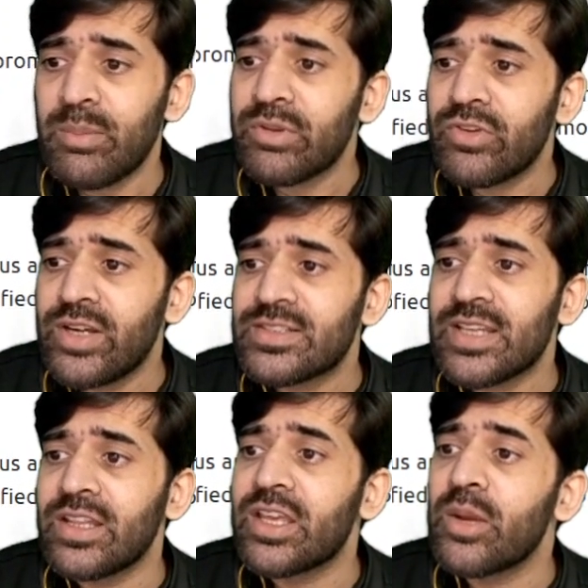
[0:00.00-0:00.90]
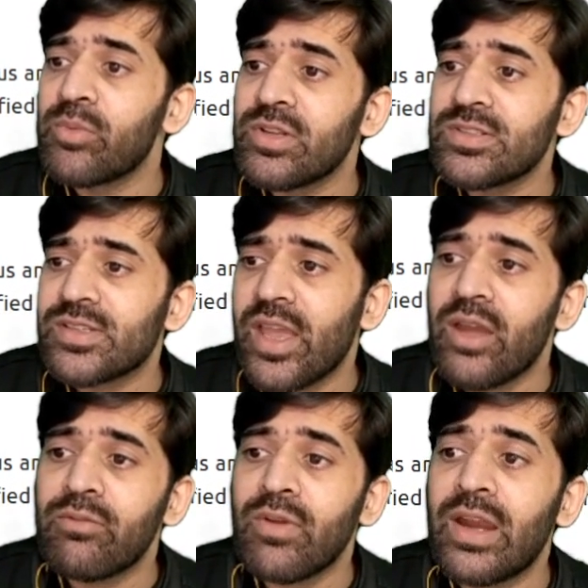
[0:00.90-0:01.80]
Cyber threats and the criminals
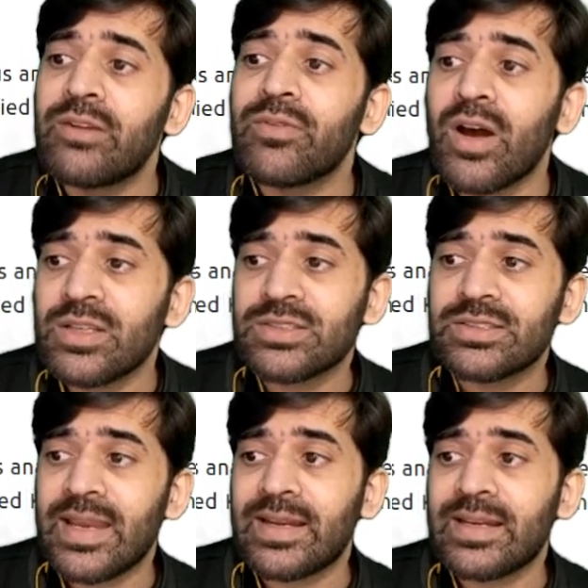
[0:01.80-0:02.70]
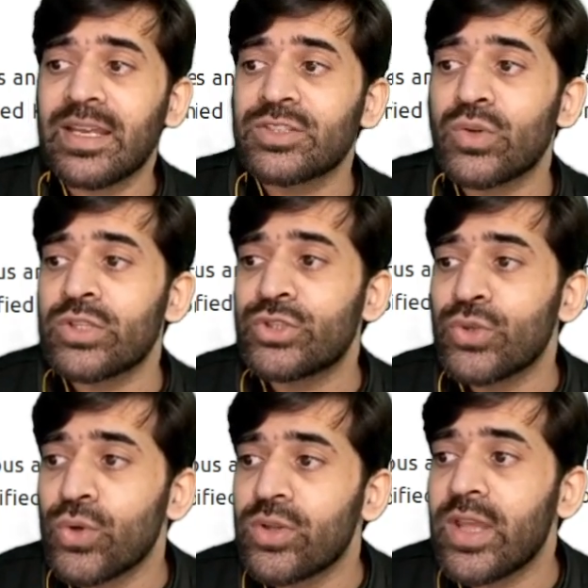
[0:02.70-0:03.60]
have advanced tactics to
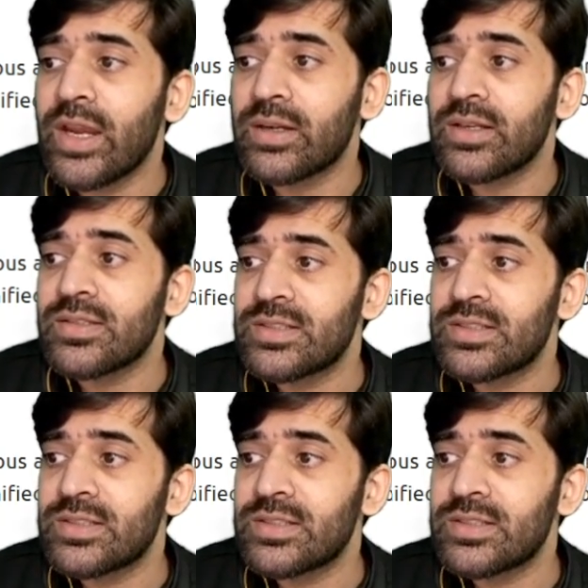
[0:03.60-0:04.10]
ensure that